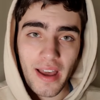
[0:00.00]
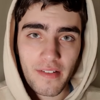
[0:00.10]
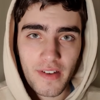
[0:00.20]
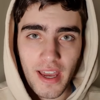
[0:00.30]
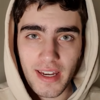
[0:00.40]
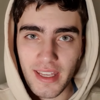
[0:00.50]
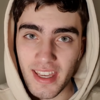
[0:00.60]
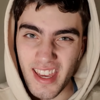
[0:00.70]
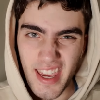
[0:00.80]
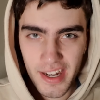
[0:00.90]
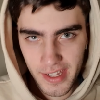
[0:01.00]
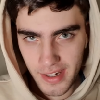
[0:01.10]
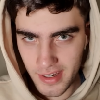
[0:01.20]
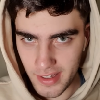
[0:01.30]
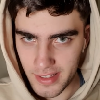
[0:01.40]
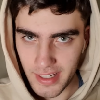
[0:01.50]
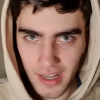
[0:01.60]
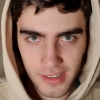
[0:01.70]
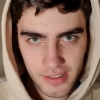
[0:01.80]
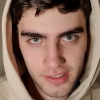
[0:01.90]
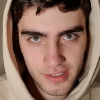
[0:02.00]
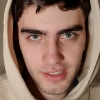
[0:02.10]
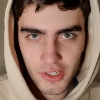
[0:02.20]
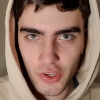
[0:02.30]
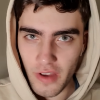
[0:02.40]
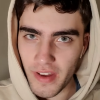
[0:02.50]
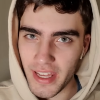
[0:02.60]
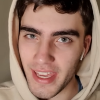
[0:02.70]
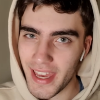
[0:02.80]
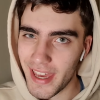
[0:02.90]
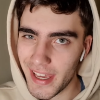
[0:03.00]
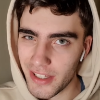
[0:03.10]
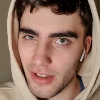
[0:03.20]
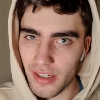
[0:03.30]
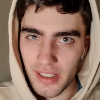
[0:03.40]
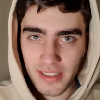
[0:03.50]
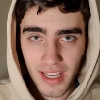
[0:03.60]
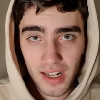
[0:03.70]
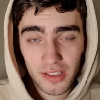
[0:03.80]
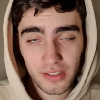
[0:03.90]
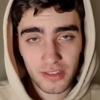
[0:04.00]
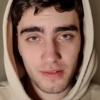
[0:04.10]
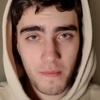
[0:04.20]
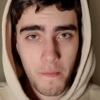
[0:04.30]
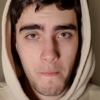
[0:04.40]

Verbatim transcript: have any hidden talents? Do you have any hidden talents?